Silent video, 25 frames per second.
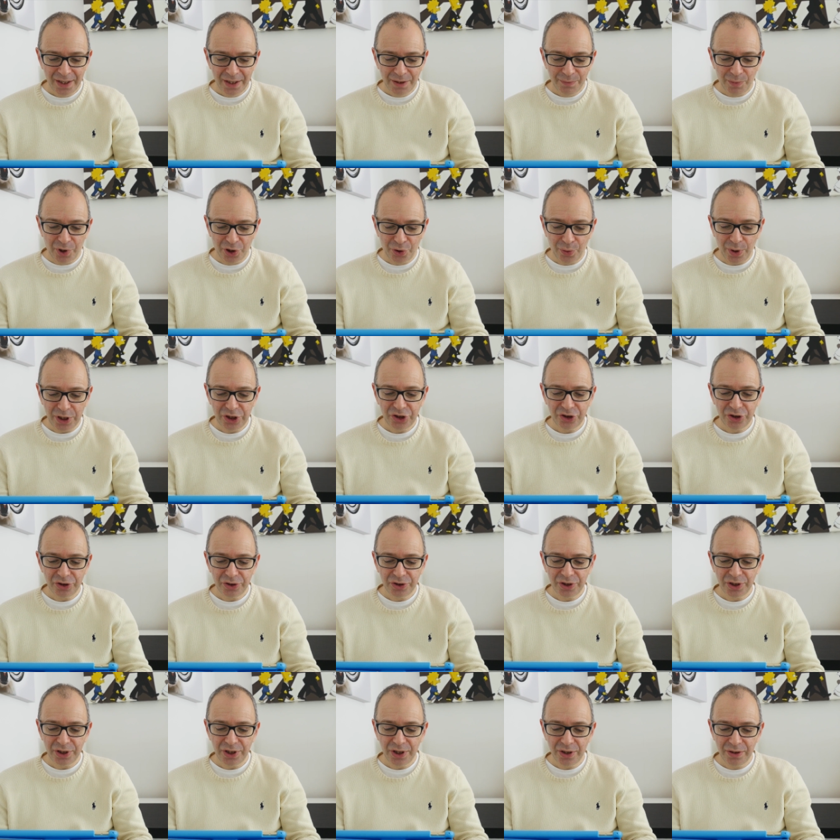My question
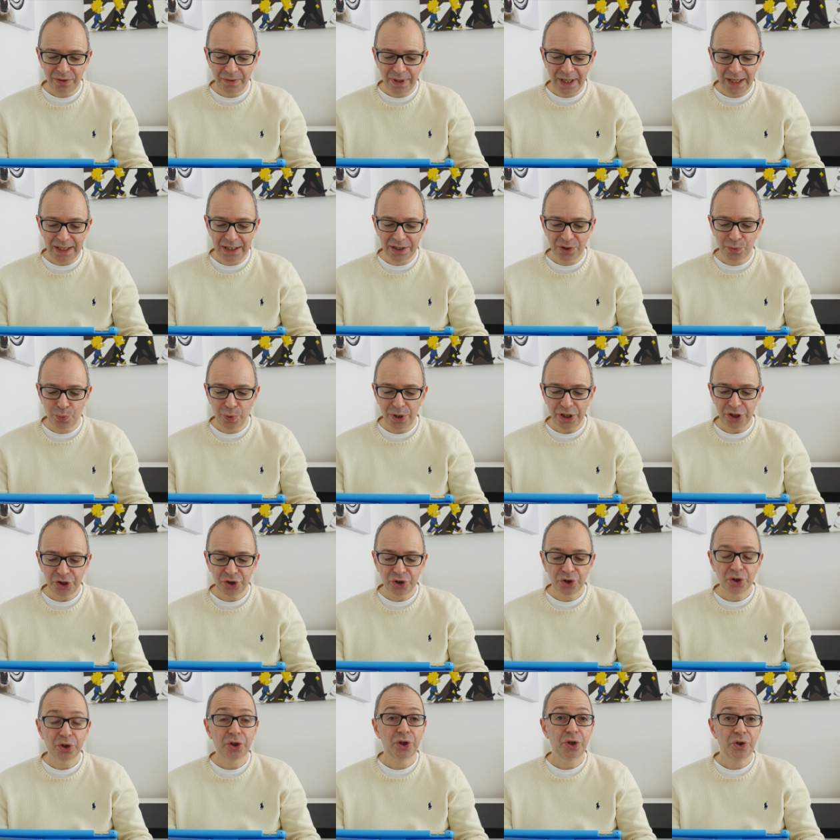to you is,
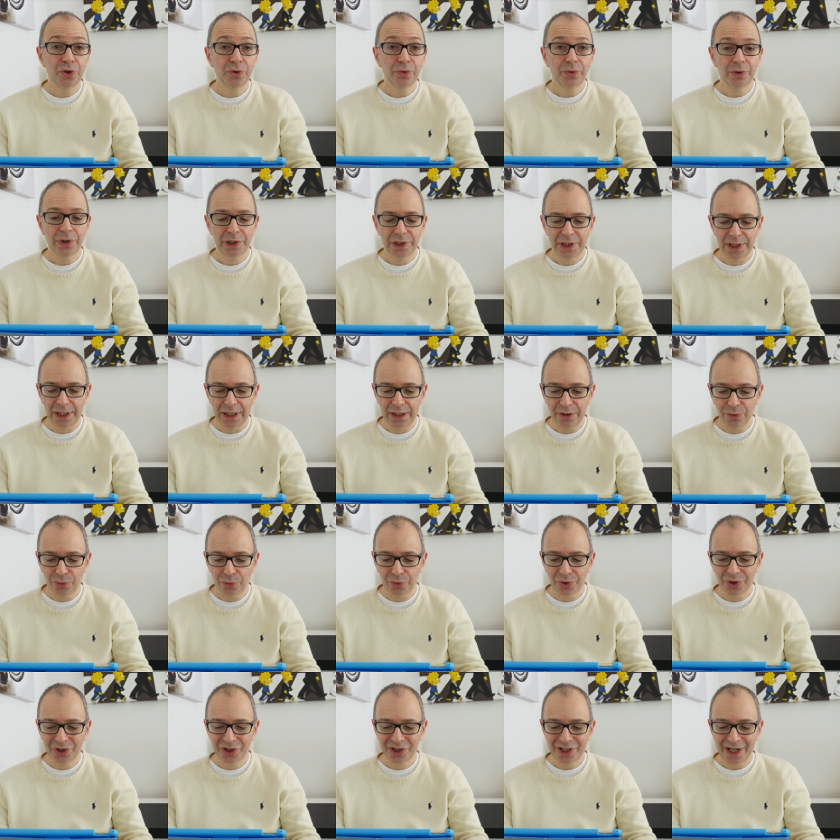which security
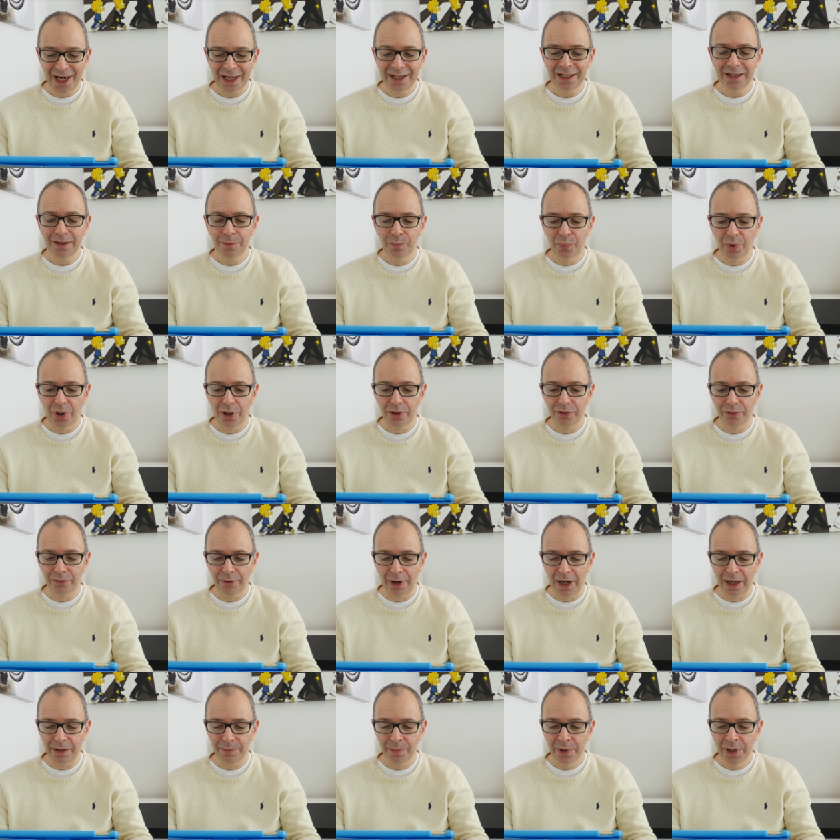or scanning
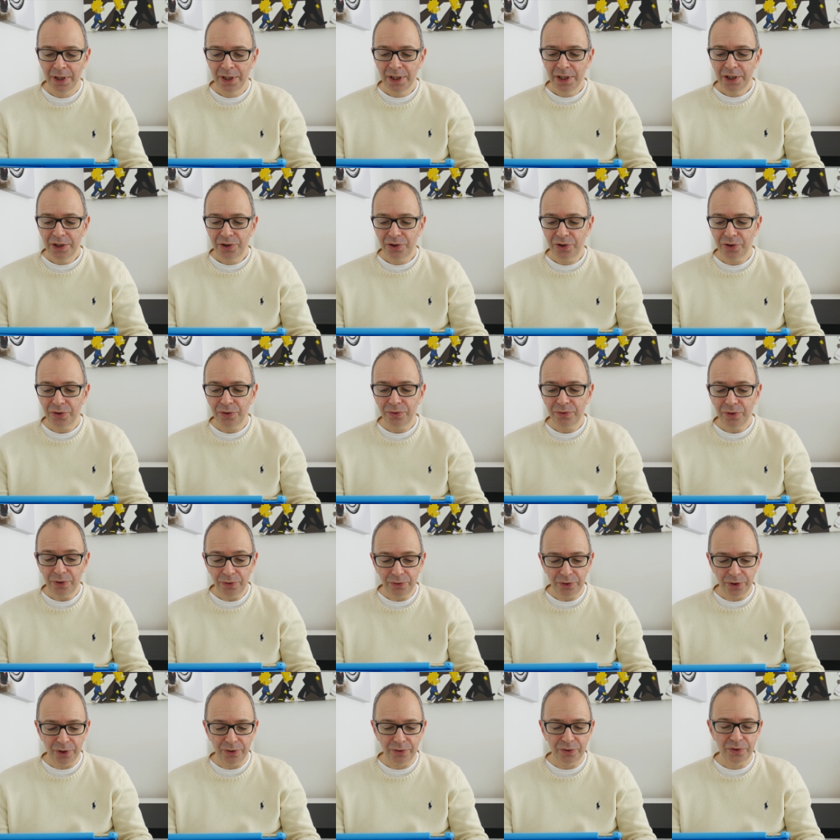program do you
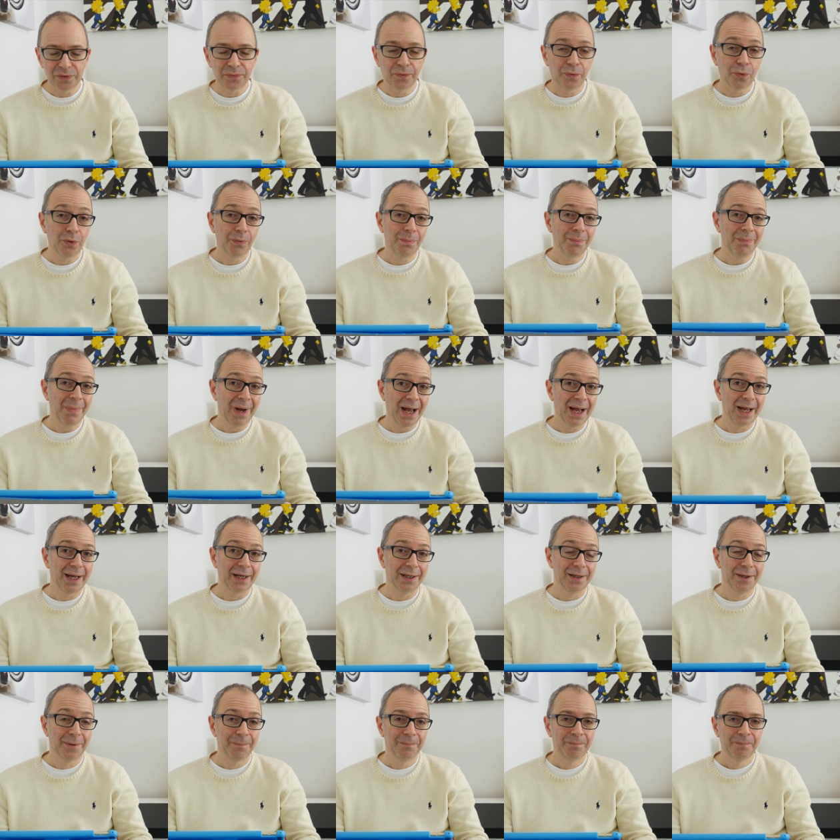use for
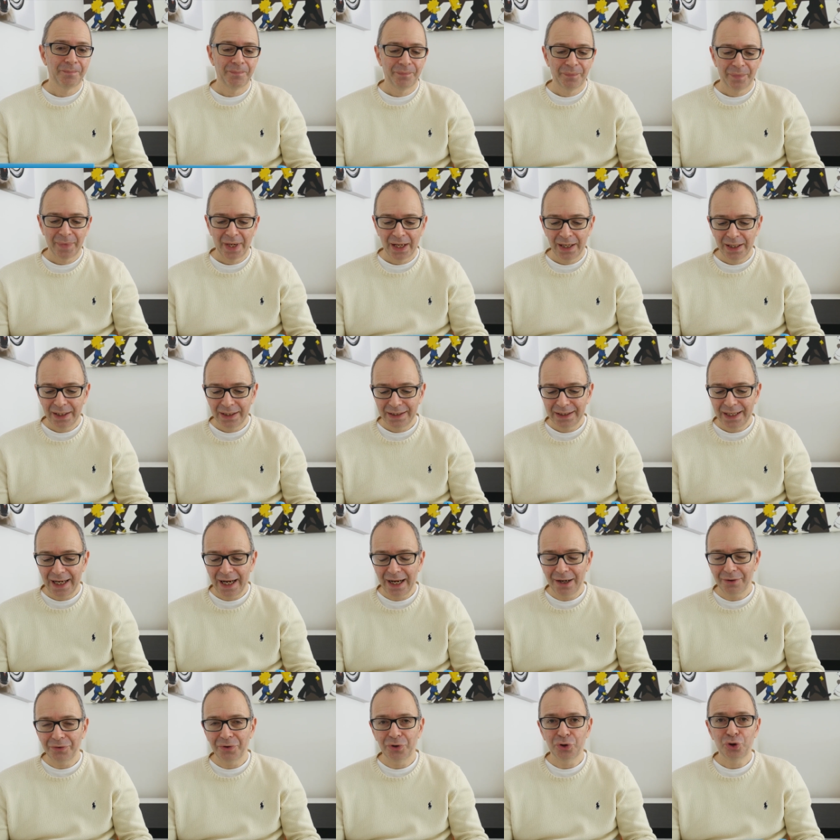Mac?
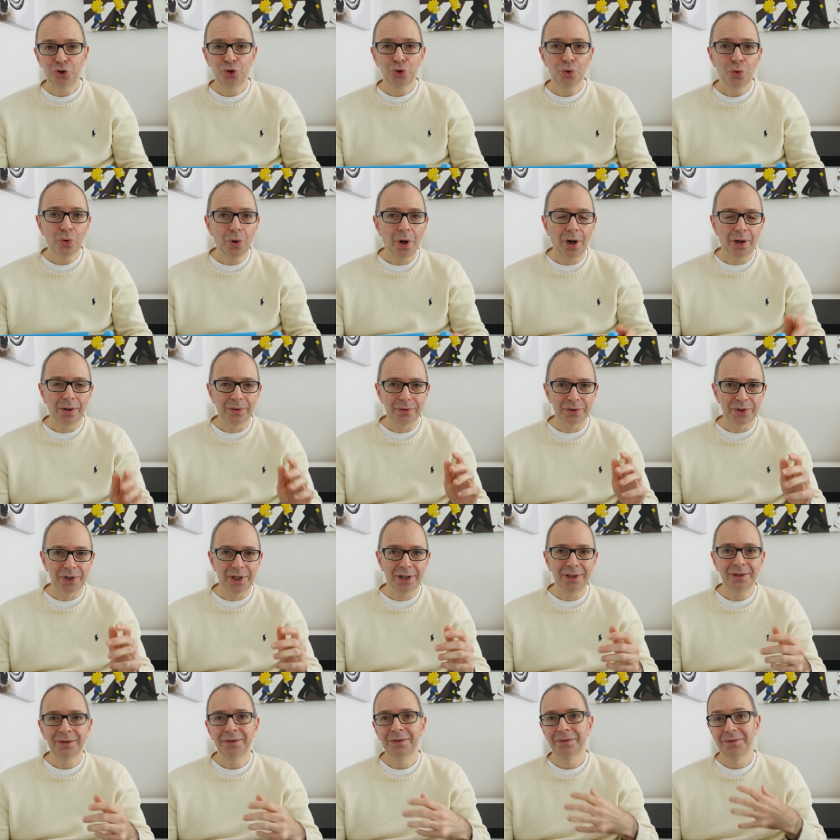Now, the short
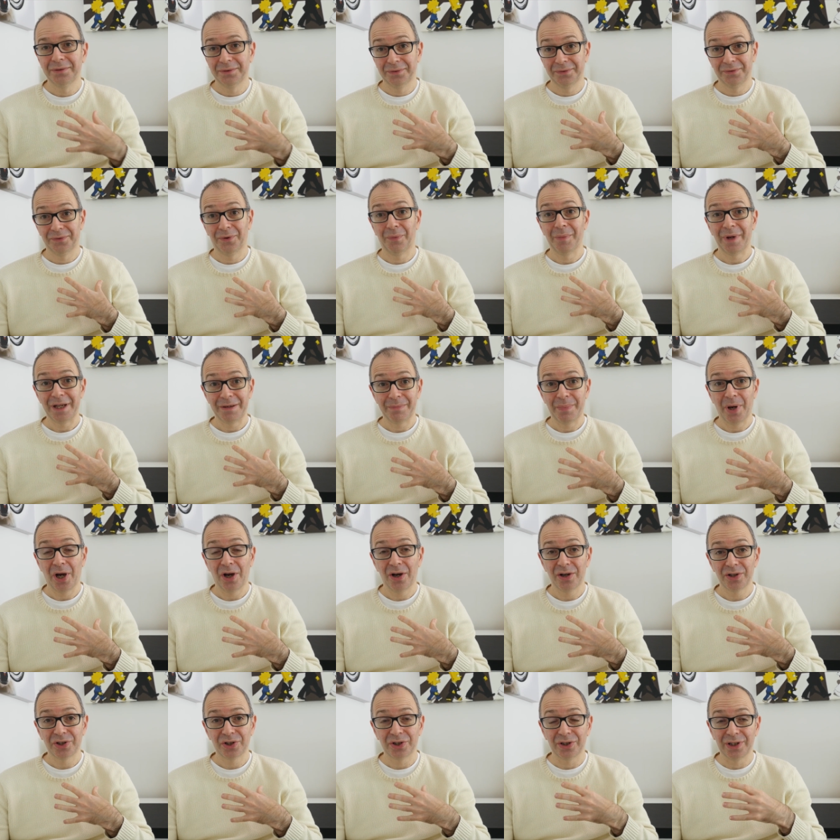answer, for me
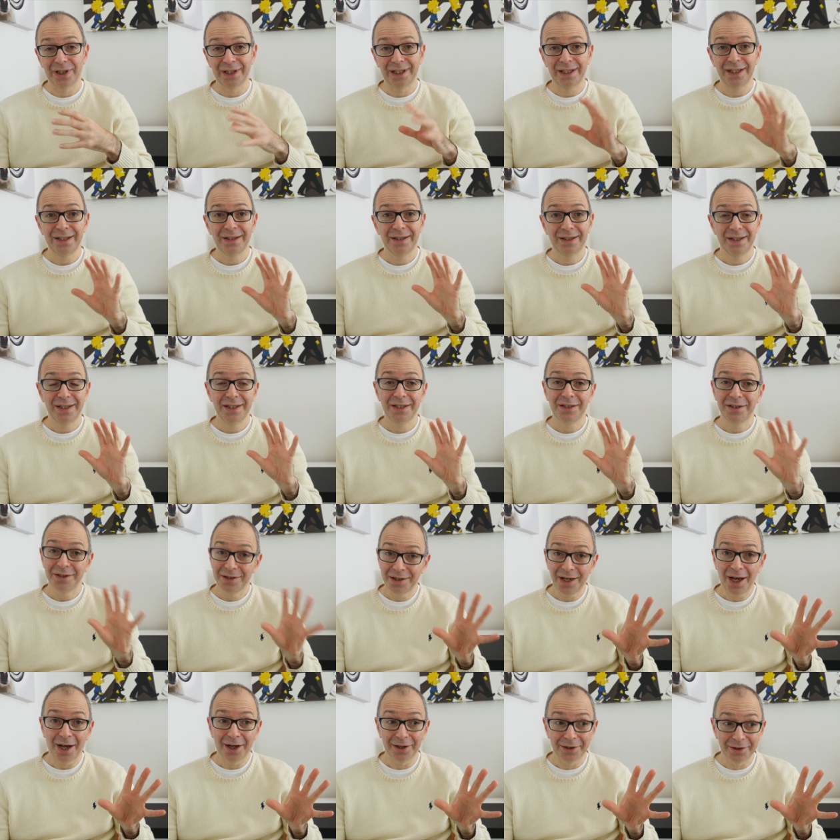personally, is
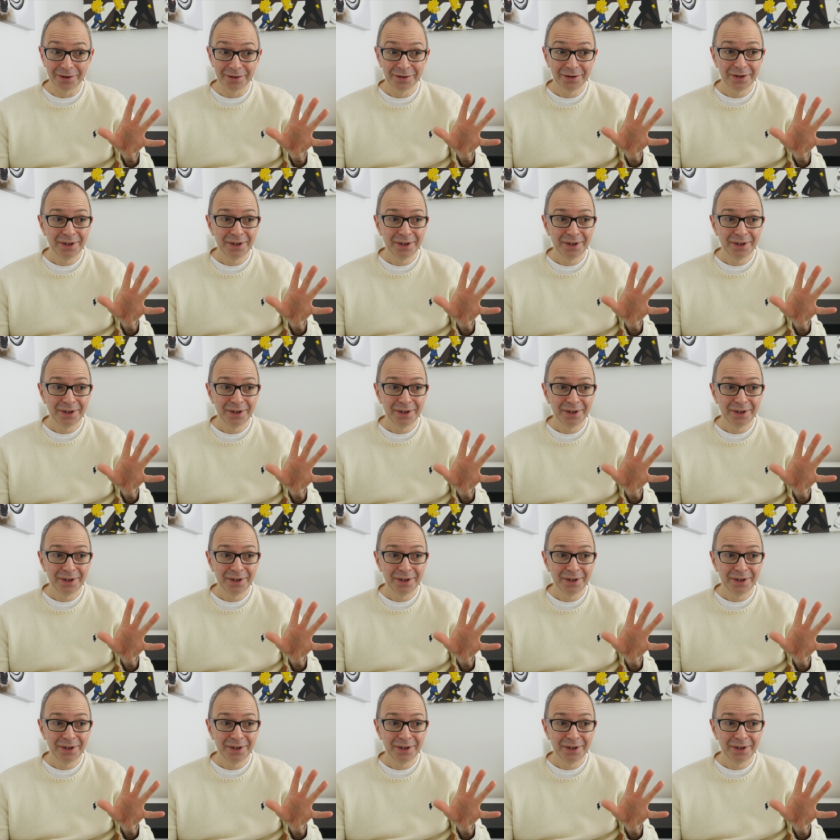none.